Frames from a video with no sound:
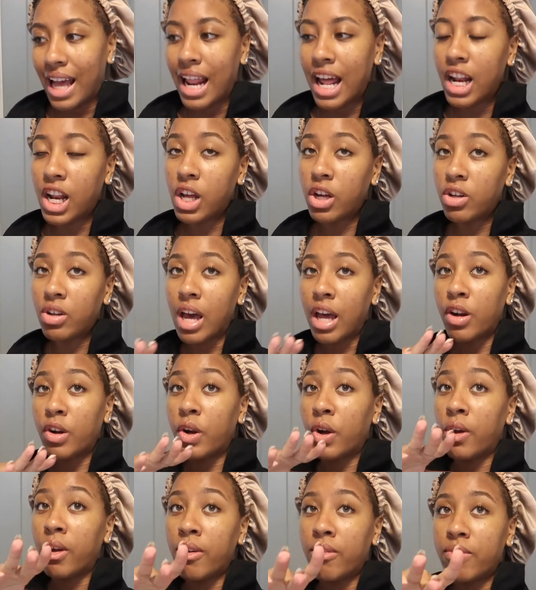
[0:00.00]
And I know, I don't
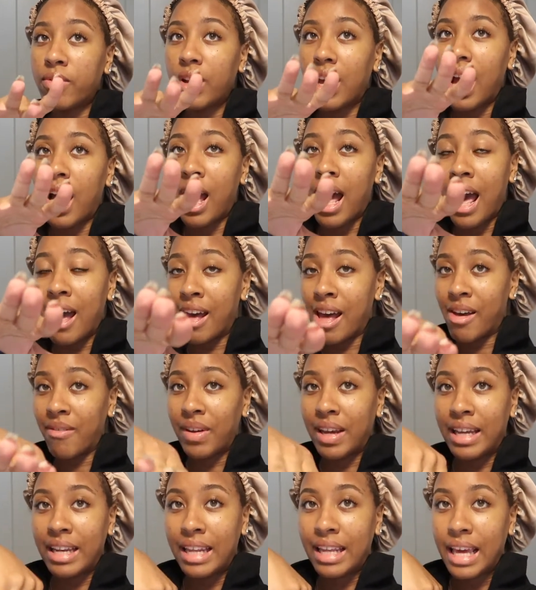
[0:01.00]
know if I have
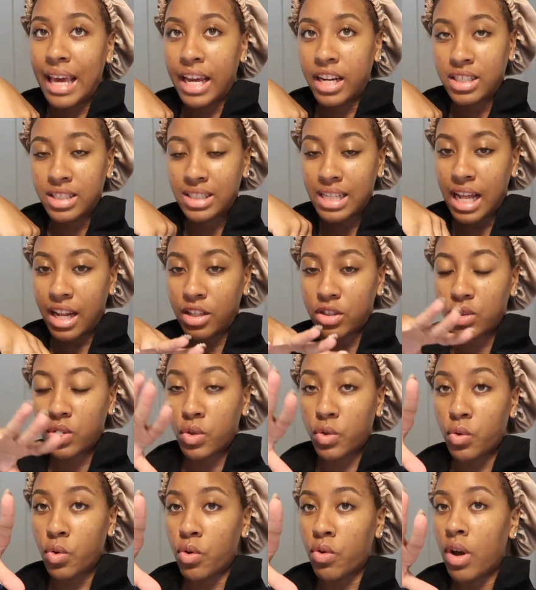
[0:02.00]
any hairstylists
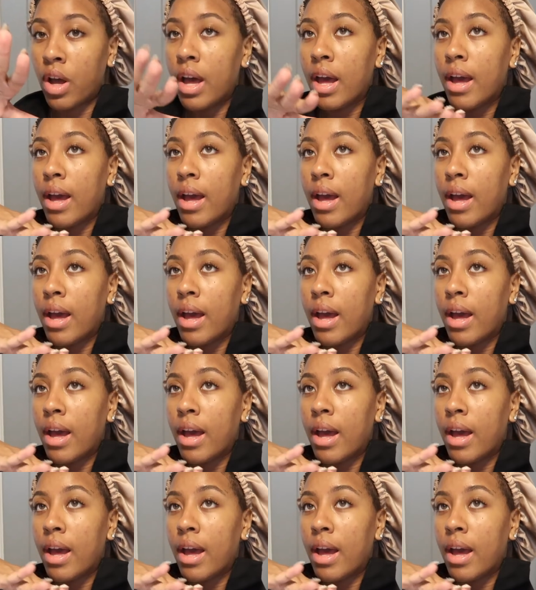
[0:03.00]
who